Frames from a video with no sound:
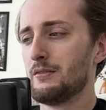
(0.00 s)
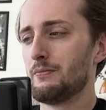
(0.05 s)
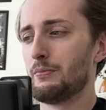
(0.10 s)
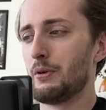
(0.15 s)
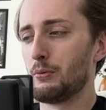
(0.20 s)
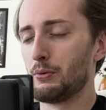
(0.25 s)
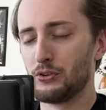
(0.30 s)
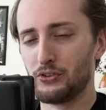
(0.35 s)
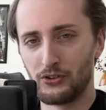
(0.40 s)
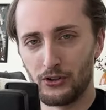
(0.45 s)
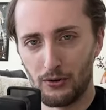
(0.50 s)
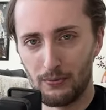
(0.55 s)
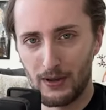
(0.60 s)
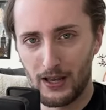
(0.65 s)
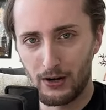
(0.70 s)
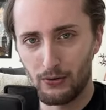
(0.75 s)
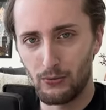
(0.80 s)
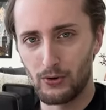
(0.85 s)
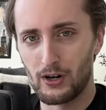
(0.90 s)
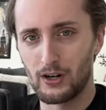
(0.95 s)
but we still made
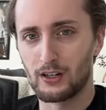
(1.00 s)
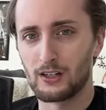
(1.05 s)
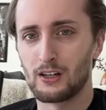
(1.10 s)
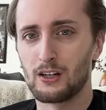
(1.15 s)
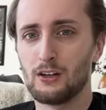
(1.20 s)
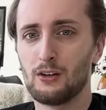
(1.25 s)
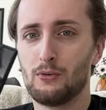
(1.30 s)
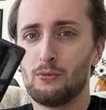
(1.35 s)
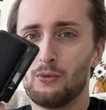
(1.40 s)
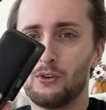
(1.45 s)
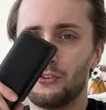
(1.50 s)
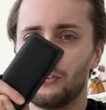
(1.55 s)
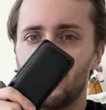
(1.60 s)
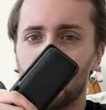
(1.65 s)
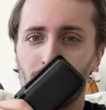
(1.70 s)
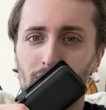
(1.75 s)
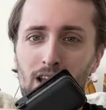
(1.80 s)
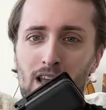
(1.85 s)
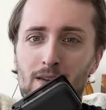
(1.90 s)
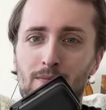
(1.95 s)
it work we
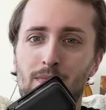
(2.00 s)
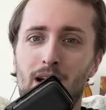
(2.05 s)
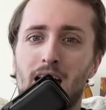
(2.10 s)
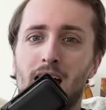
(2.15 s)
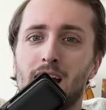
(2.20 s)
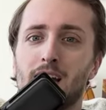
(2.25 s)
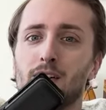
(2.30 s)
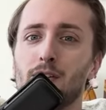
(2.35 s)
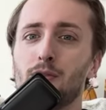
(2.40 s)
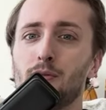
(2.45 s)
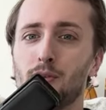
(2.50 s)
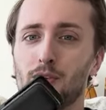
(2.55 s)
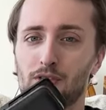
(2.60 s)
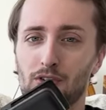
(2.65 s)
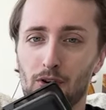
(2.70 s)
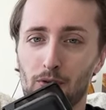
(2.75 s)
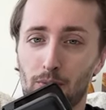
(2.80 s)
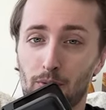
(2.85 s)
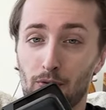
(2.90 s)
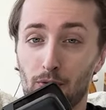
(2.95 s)
still came back, we
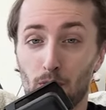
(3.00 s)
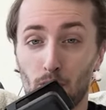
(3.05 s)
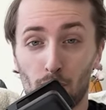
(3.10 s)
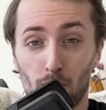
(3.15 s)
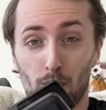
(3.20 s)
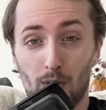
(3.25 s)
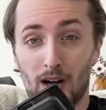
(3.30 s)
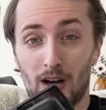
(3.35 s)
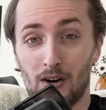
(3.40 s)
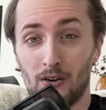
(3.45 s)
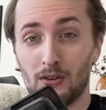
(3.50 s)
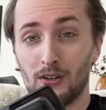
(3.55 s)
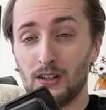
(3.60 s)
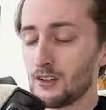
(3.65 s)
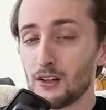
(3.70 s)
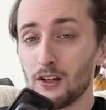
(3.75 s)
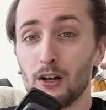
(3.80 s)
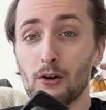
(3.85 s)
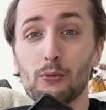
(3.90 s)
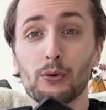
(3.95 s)
still performed well,
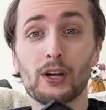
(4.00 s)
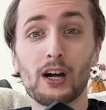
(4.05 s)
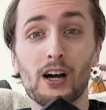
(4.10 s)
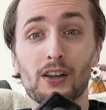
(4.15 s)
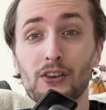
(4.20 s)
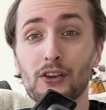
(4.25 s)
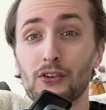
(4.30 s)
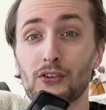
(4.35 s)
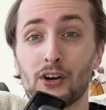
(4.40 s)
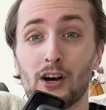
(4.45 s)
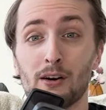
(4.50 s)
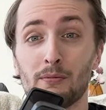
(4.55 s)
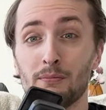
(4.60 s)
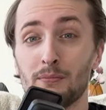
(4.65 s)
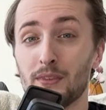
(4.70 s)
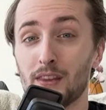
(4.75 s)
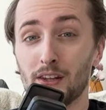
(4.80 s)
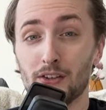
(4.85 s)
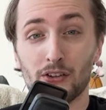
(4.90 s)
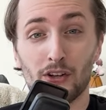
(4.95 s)
and we got the dub.
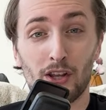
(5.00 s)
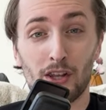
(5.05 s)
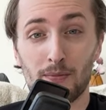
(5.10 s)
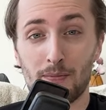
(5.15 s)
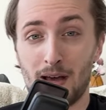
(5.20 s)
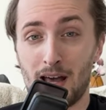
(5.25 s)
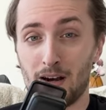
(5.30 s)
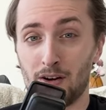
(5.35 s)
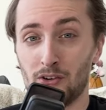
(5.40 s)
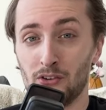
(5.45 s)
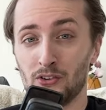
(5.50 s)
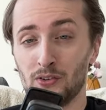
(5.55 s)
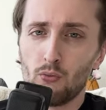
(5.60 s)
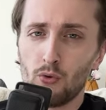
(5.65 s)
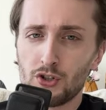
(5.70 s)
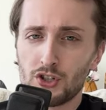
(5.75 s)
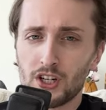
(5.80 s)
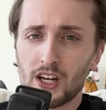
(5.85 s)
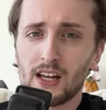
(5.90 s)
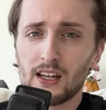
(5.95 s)
That's all that matters.
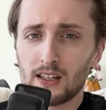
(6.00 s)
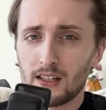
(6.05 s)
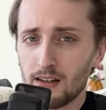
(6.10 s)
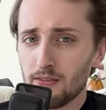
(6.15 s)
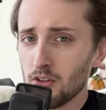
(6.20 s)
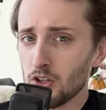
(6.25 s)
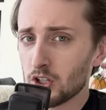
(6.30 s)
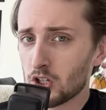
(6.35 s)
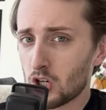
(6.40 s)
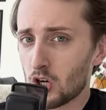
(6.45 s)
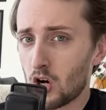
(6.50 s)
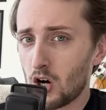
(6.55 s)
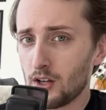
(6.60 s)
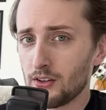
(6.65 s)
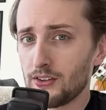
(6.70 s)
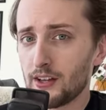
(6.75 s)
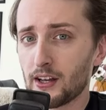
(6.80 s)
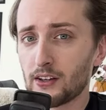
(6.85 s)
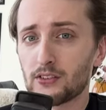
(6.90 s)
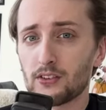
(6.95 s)
Which again, given the
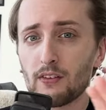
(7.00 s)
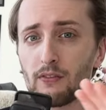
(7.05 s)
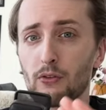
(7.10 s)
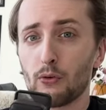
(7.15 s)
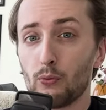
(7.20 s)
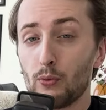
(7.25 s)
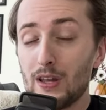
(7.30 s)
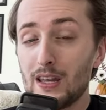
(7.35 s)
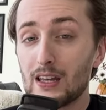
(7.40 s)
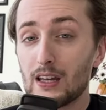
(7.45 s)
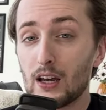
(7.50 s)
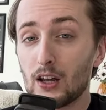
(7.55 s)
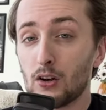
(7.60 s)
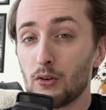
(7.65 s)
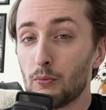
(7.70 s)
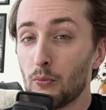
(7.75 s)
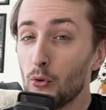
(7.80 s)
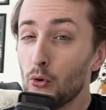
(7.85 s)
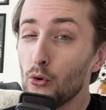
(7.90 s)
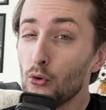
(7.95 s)
context of the weekend,
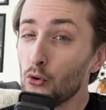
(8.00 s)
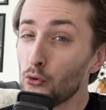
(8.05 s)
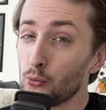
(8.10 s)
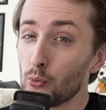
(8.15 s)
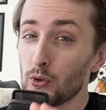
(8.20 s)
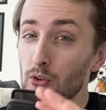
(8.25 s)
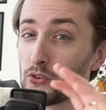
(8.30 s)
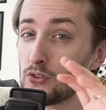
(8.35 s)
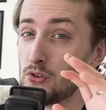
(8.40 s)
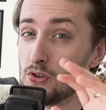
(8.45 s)
Immortals was